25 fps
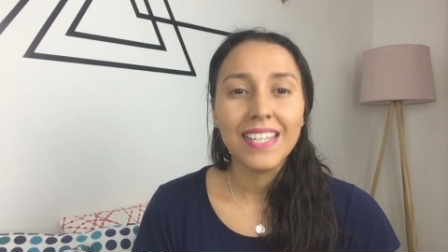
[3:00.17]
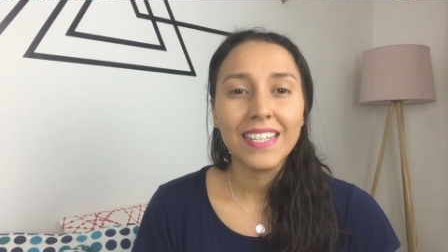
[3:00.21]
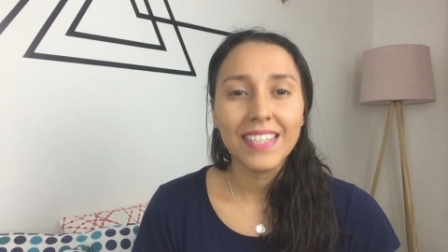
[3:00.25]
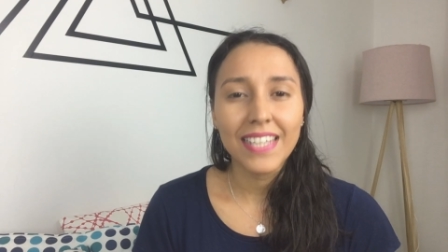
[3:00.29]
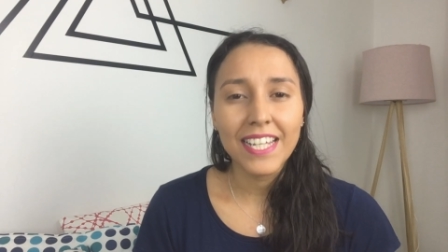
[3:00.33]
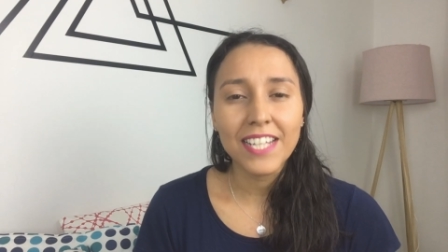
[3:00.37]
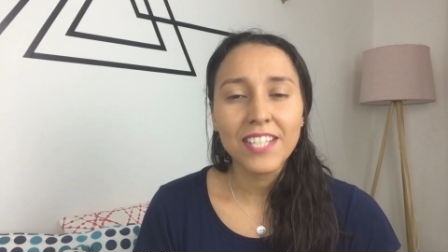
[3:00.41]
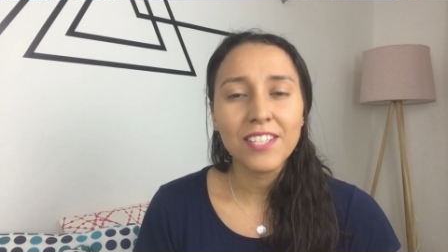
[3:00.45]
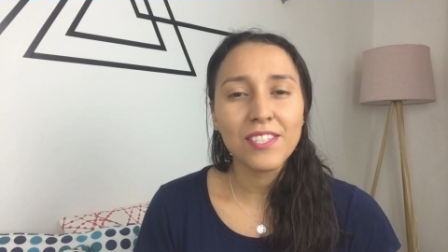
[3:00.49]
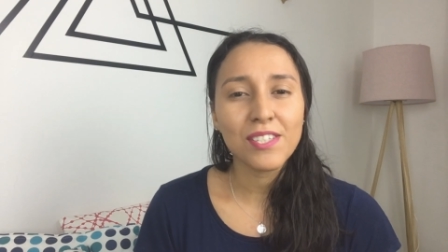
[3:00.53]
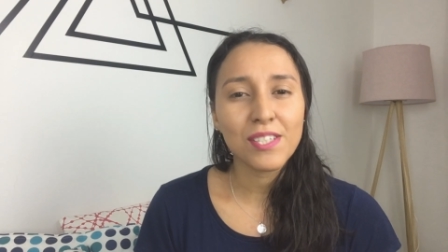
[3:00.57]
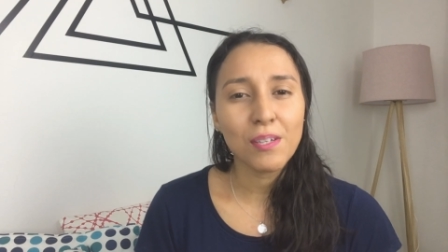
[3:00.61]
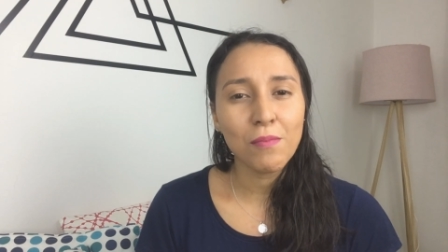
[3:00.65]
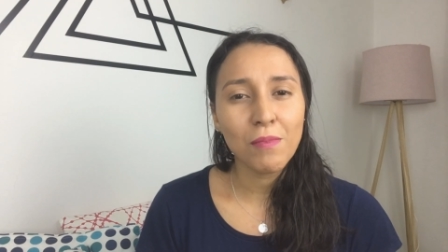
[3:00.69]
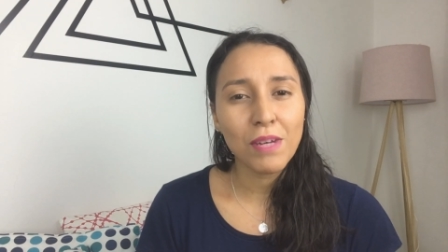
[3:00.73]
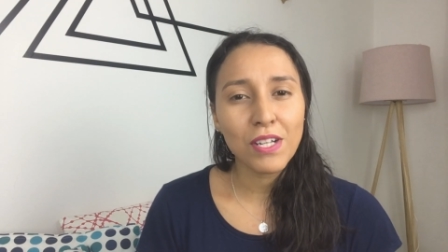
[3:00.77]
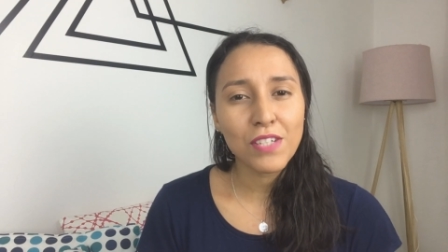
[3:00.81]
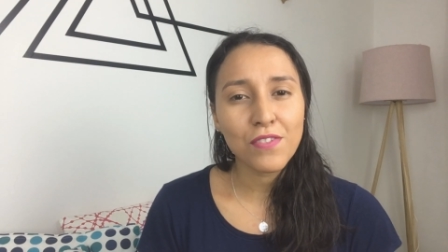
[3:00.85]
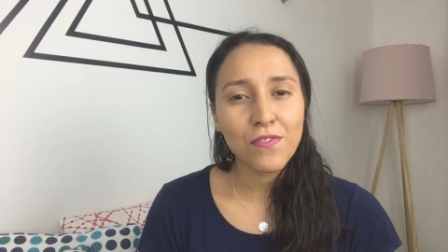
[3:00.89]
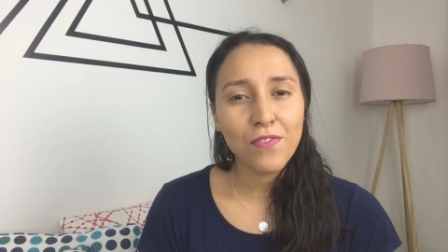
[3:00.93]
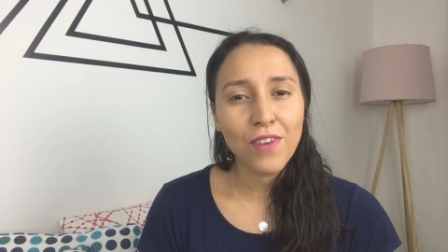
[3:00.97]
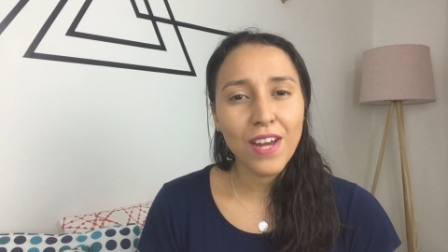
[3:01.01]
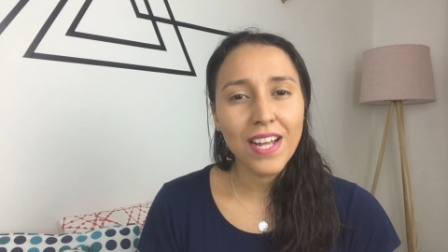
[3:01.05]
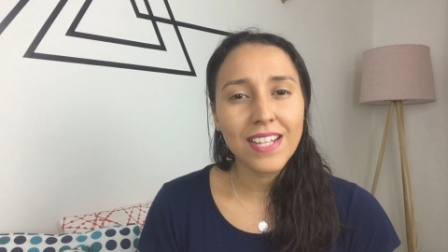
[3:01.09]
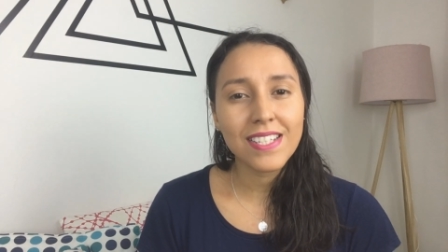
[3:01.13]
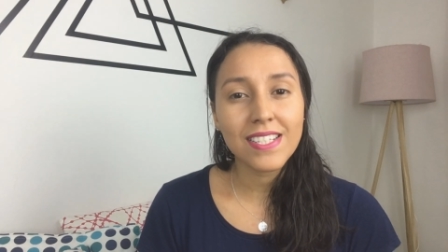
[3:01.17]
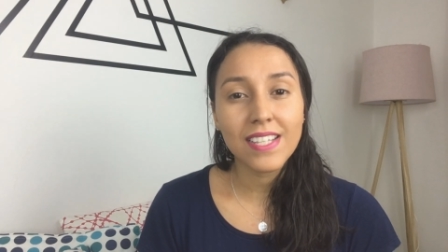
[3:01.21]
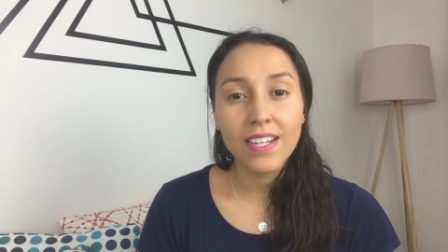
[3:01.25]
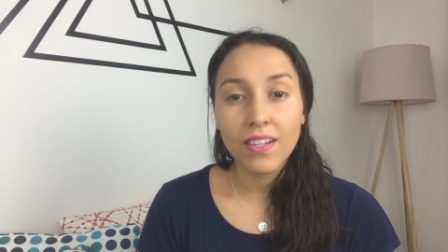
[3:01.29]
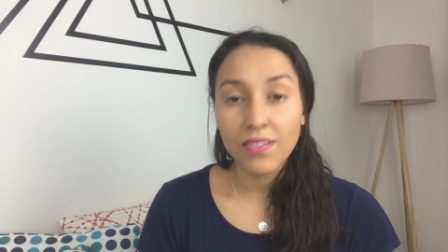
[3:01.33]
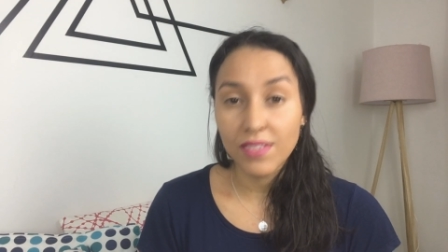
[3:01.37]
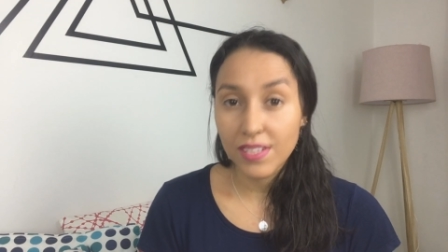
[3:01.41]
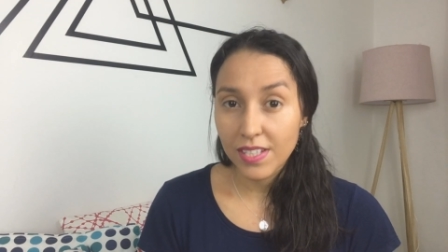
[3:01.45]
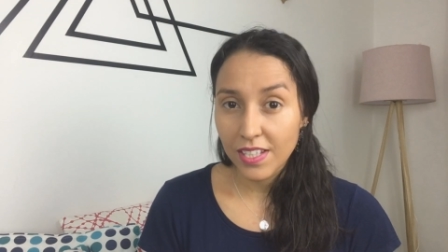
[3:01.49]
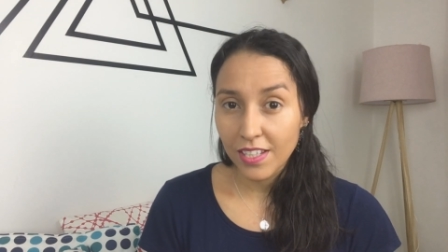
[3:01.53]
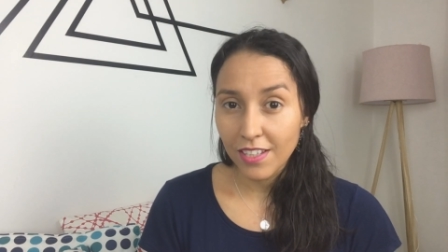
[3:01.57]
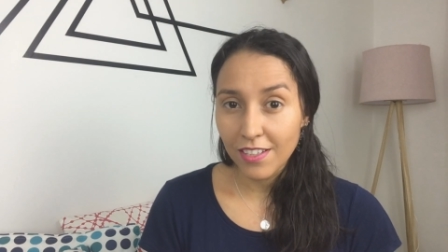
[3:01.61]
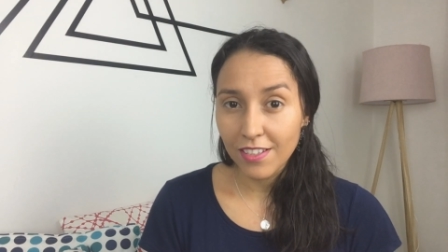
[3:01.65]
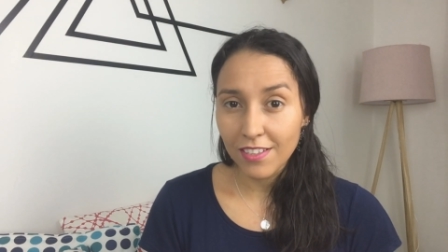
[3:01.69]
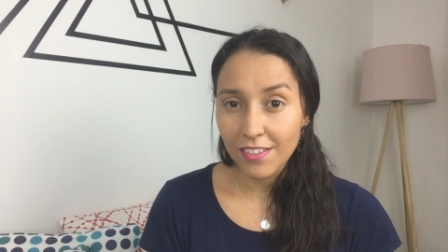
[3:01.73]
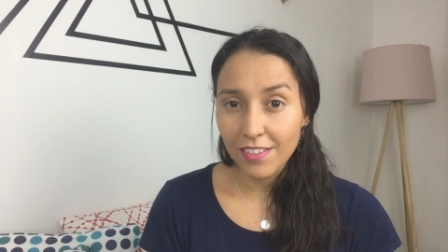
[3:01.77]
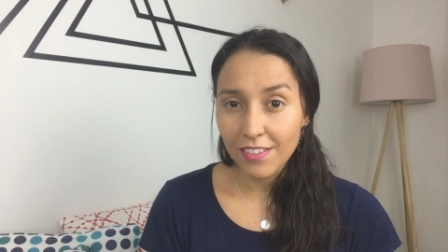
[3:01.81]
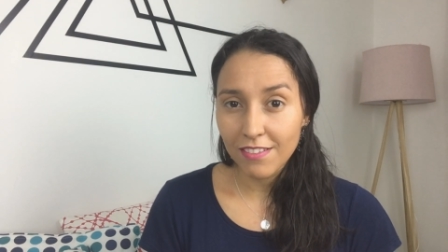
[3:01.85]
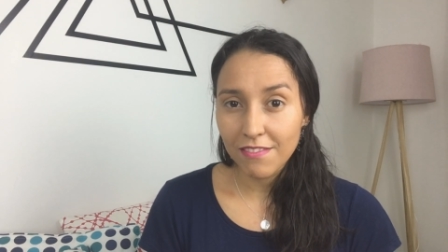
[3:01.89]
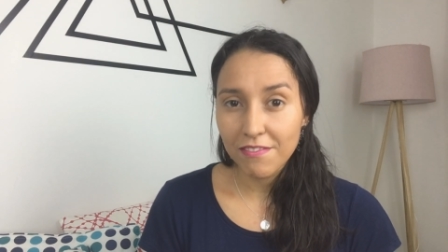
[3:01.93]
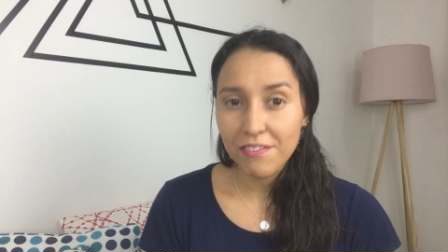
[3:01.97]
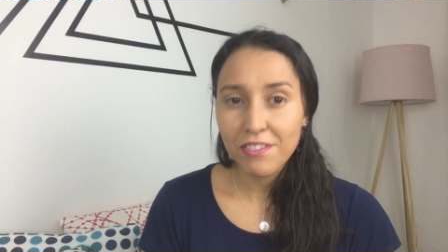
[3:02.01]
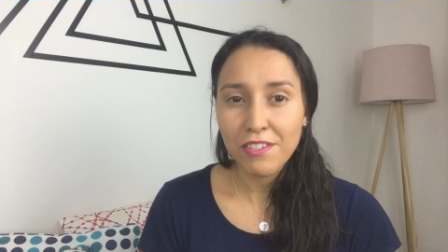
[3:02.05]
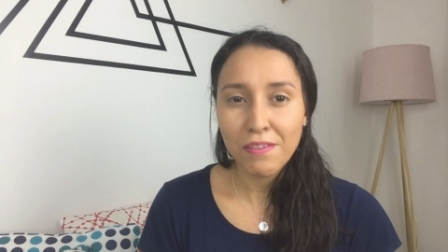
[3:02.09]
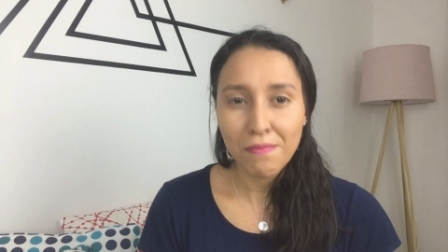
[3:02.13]
Thank you so much, friends, and I'll see you
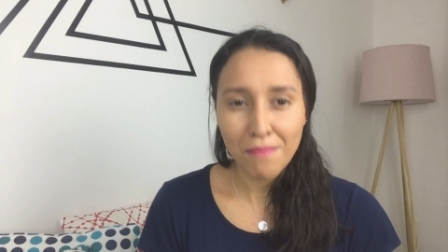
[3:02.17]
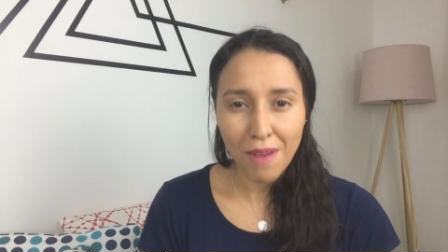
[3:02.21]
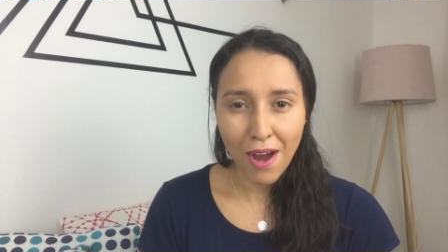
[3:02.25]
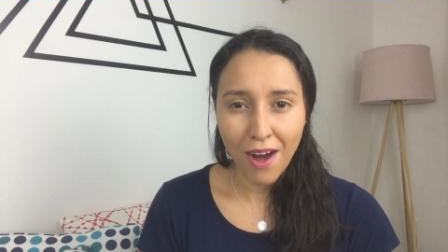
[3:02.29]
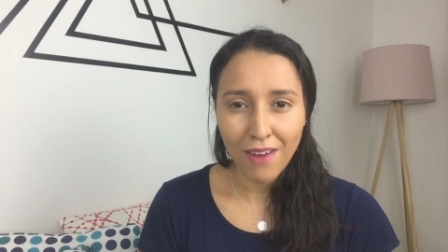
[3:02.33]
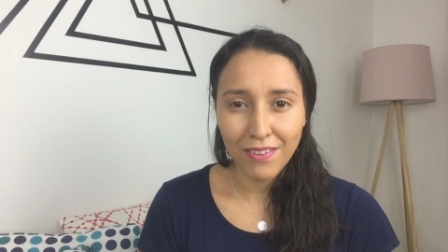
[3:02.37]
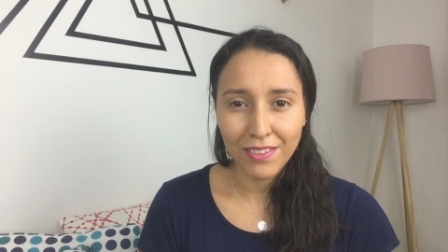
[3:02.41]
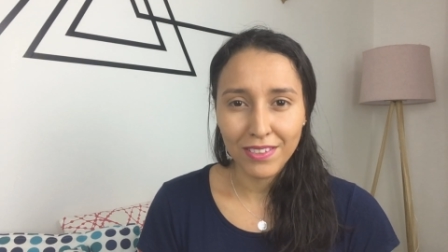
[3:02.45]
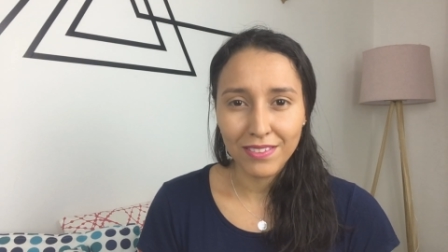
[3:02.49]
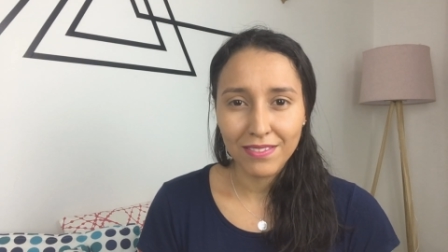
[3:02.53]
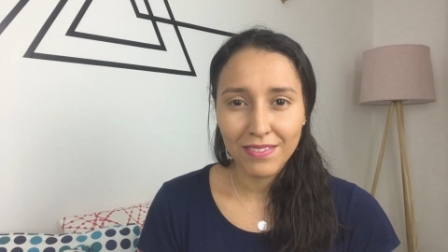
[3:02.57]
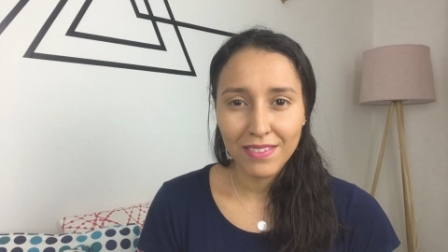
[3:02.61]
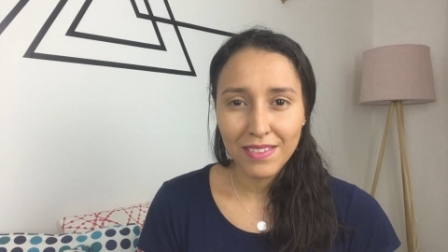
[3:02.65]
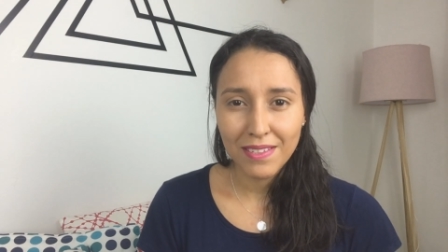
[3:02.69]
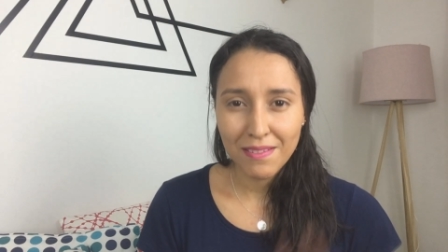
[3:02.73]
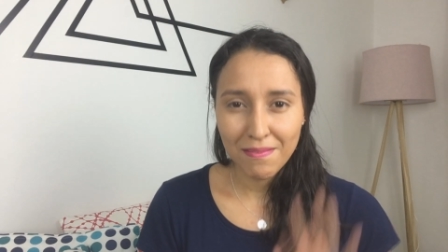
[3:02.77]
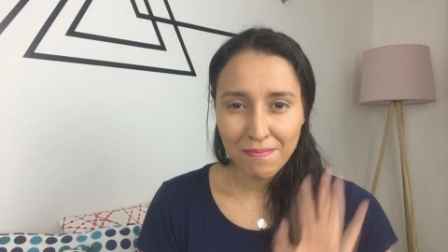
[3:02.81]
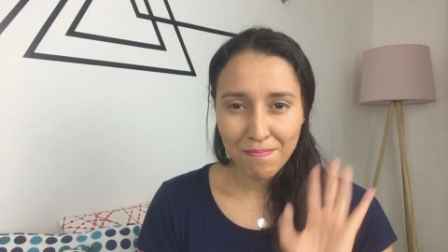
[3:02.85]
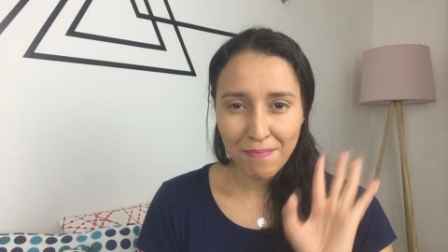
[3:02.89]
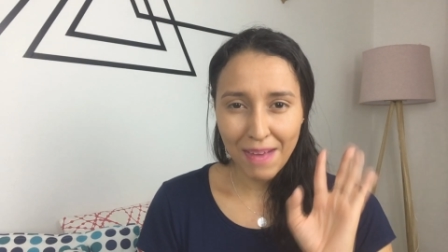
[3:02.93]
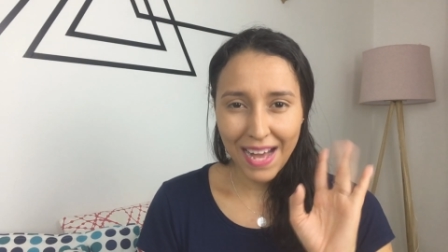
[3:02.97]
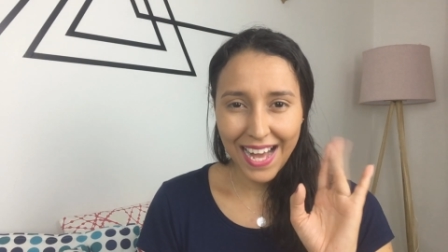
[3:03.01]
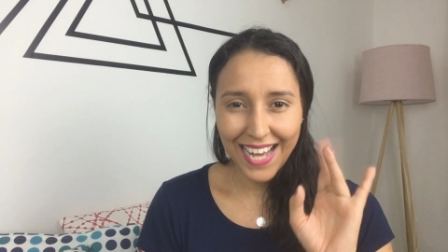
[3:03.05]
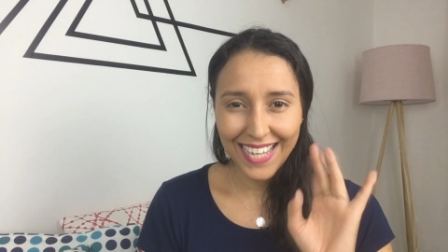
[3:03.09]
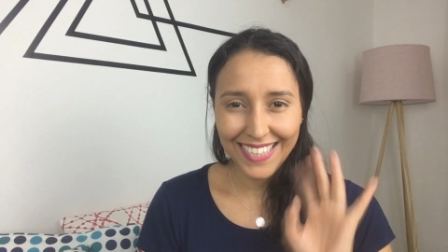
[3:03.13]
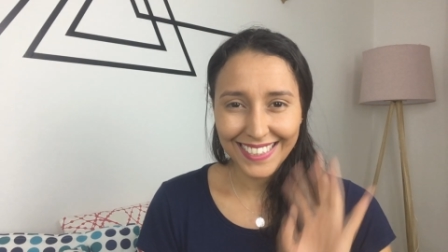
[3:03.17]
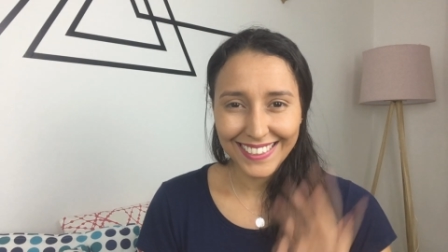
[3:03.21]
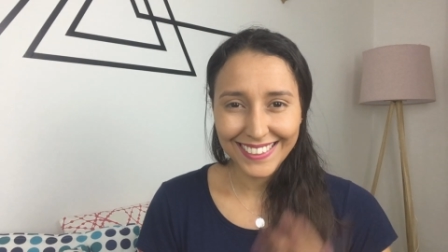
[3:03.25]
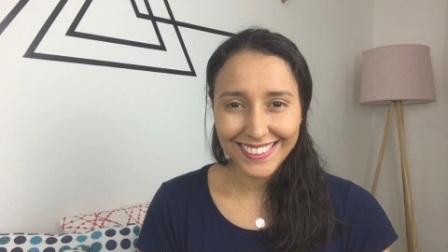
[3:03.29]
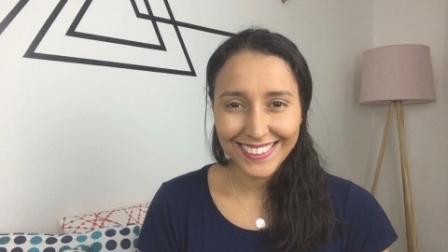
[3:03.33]
tomorrow. Bye!